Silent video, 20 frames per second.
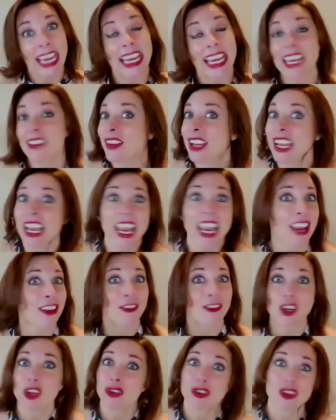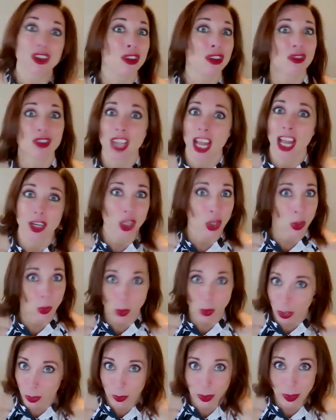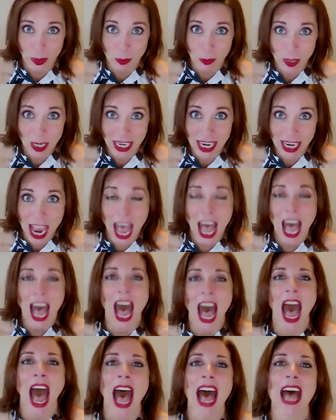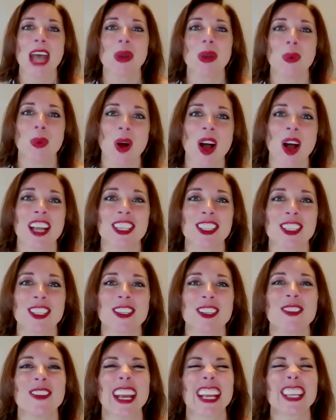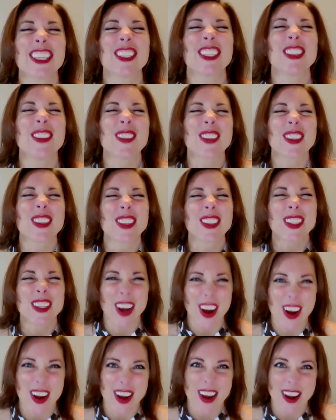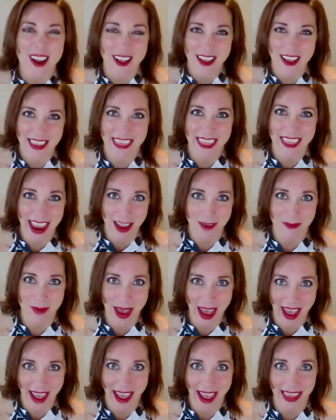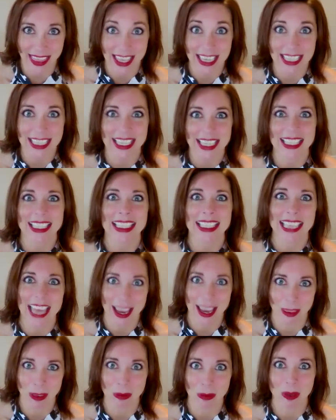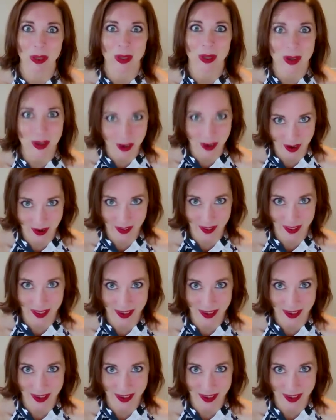Even if you choose not to work with me, I want to get you started on that path to scalable growth.